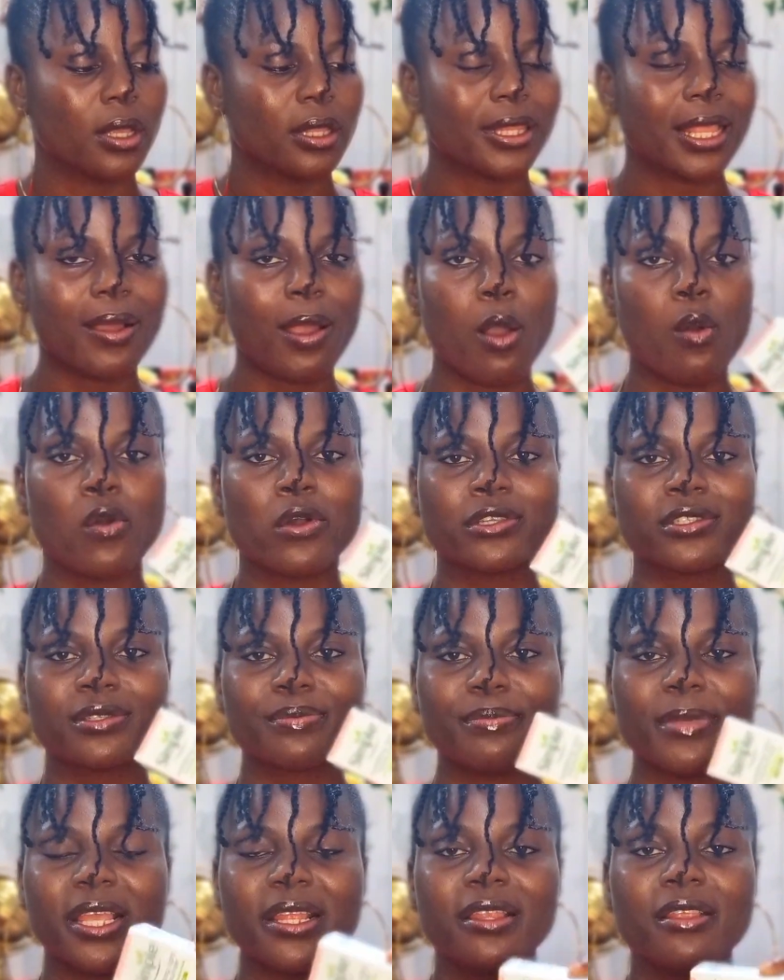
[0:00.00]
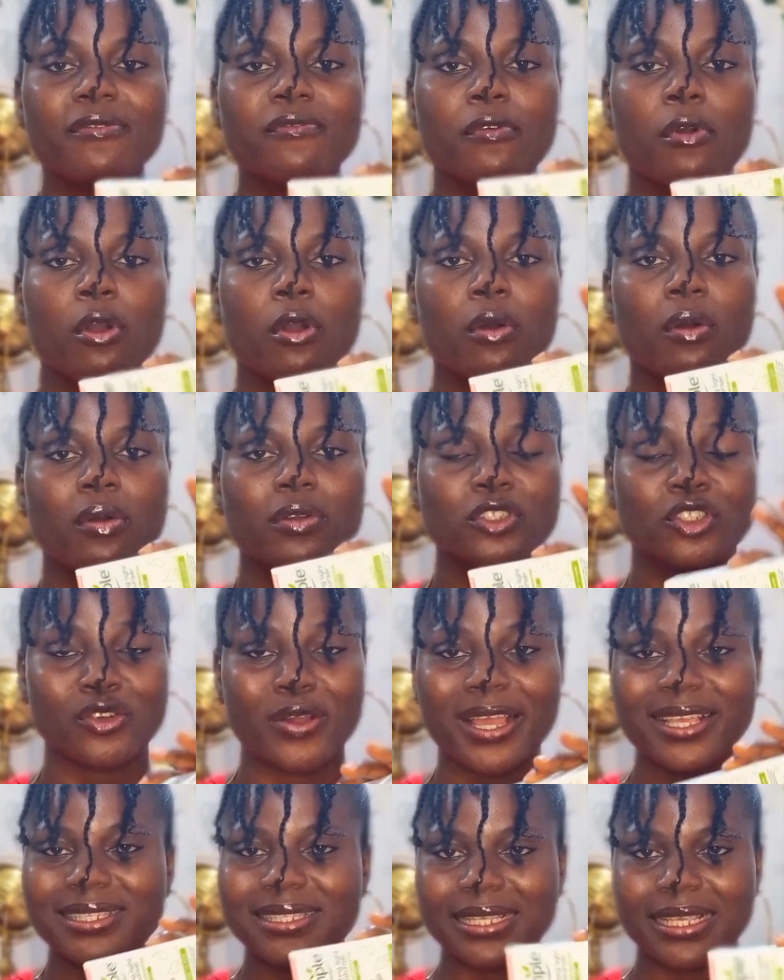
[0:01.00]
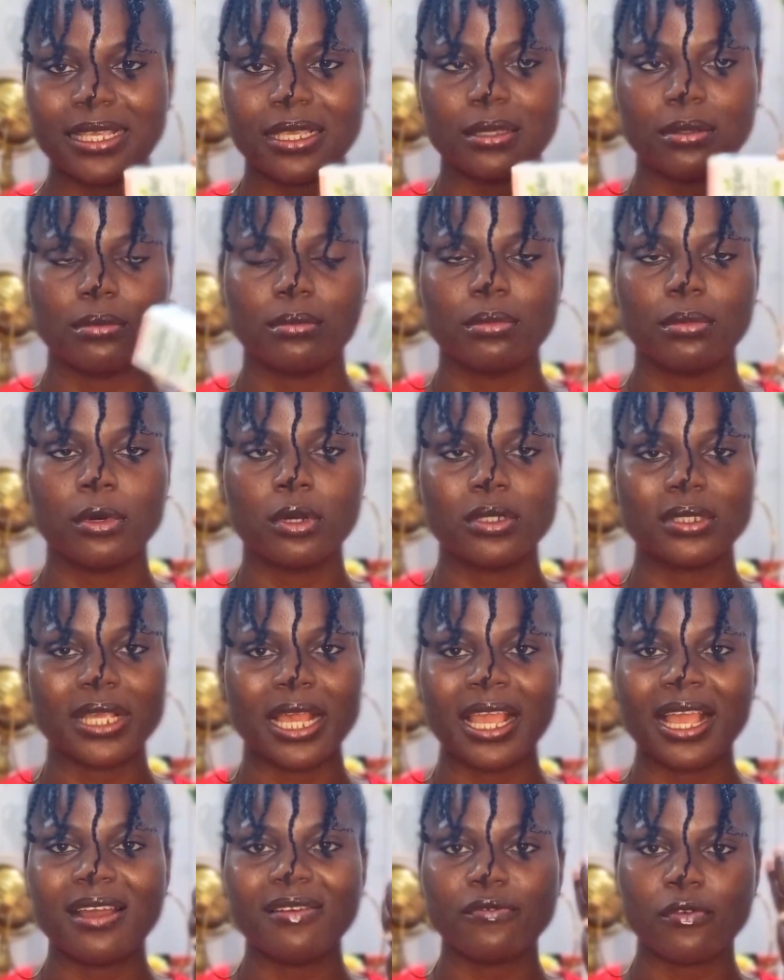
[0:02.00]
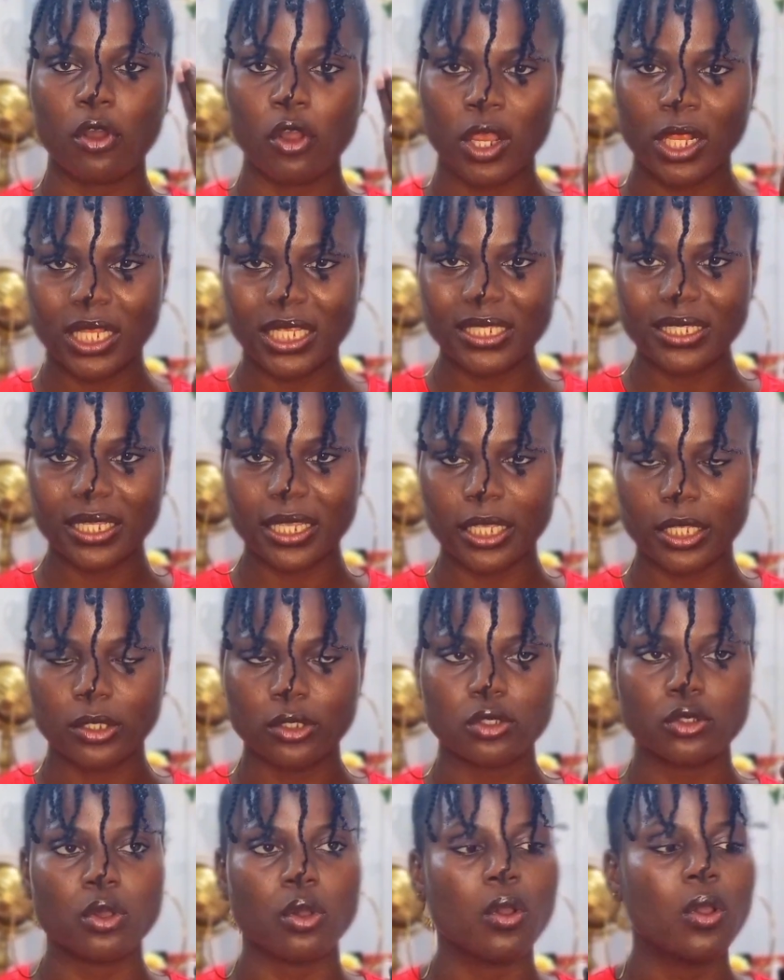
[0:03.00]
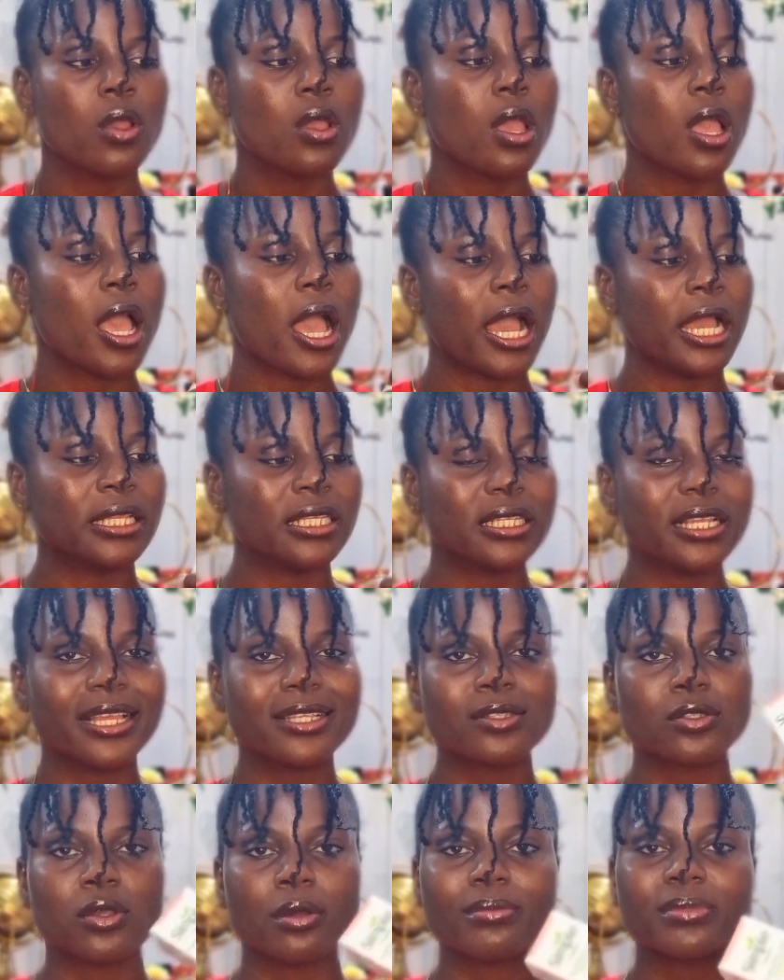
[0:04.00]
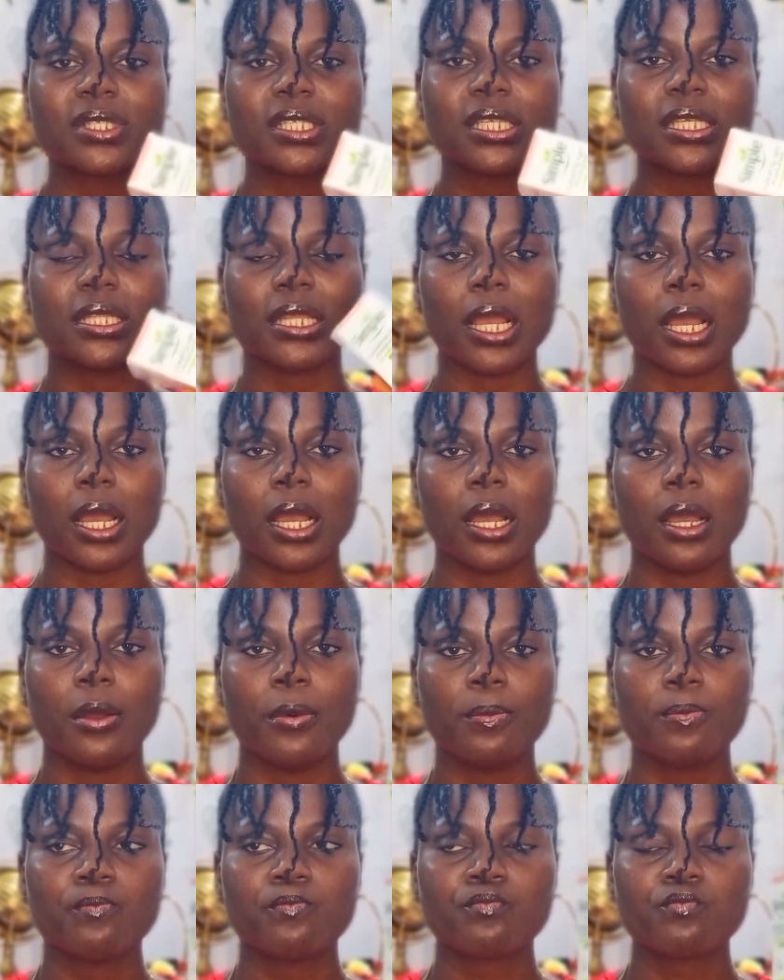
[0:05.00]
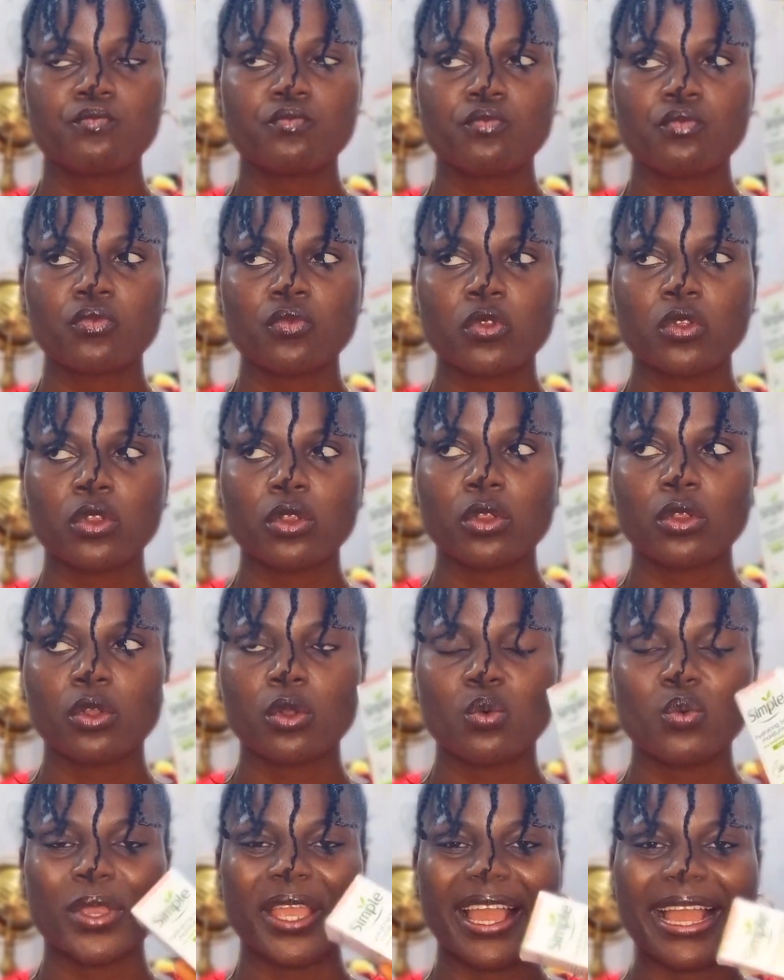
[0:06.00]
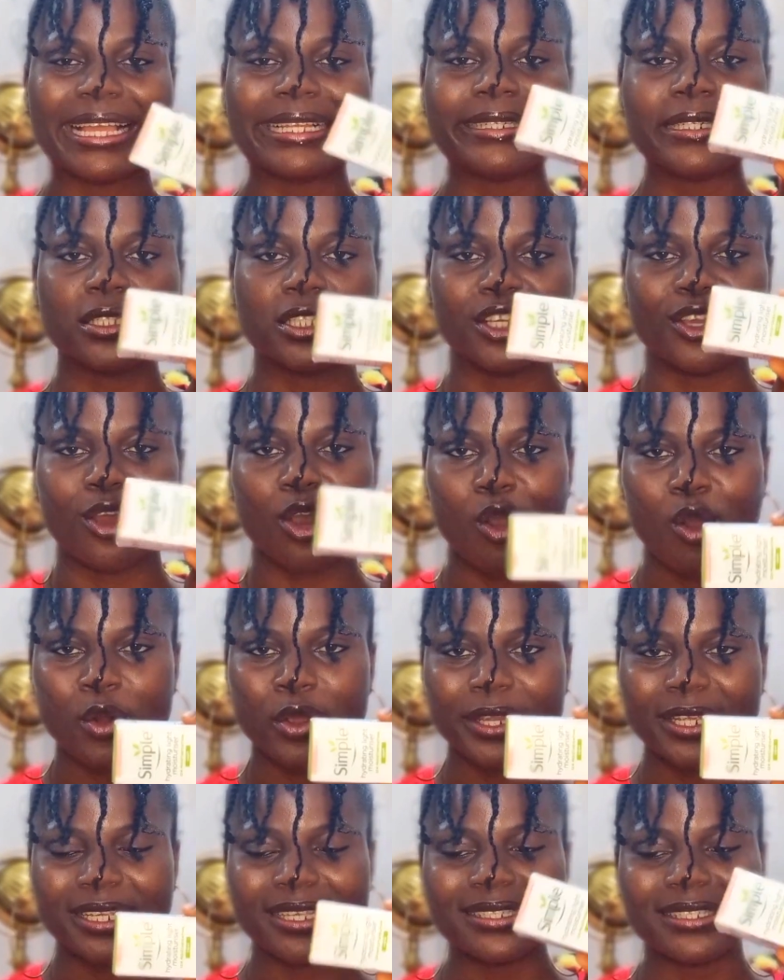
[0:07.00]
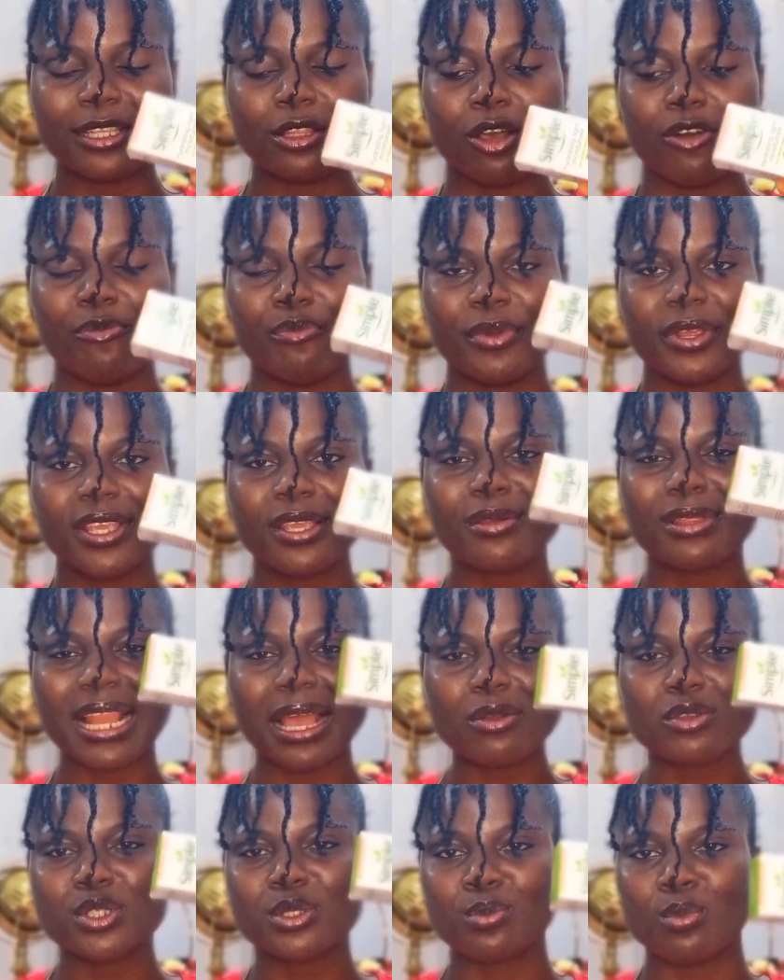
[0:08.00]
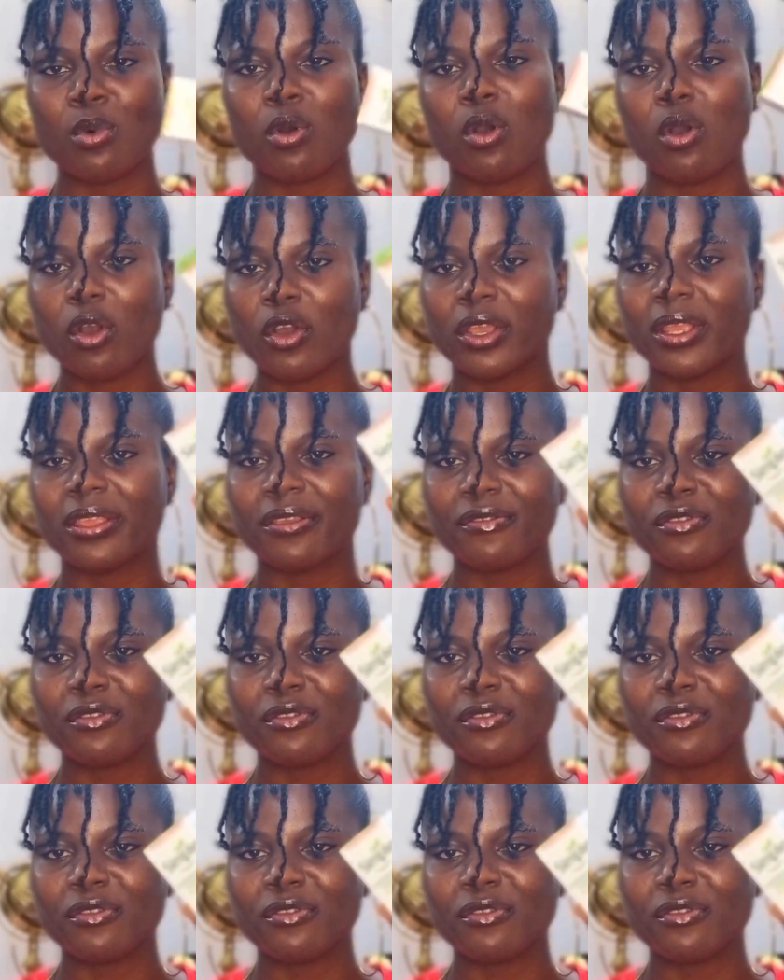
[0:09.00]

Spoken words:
That one was mainly for dry skin, but I have oily skin. So I needed something that we hide in the oil instead of bringing out more oil,